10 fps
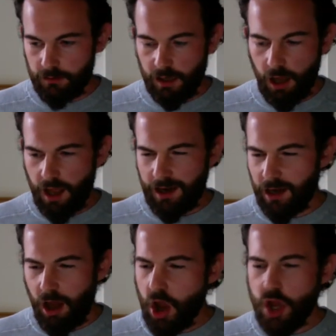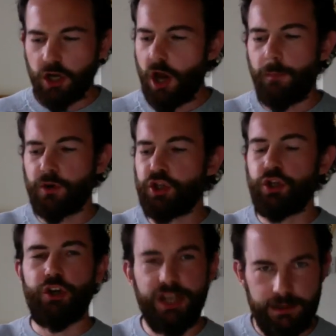allowing an
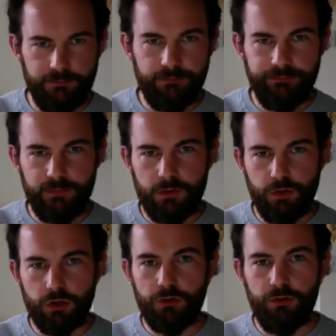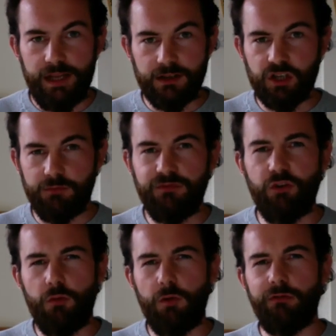opportunity to create some
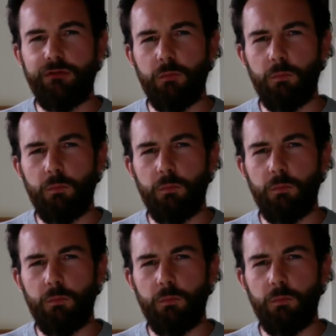form of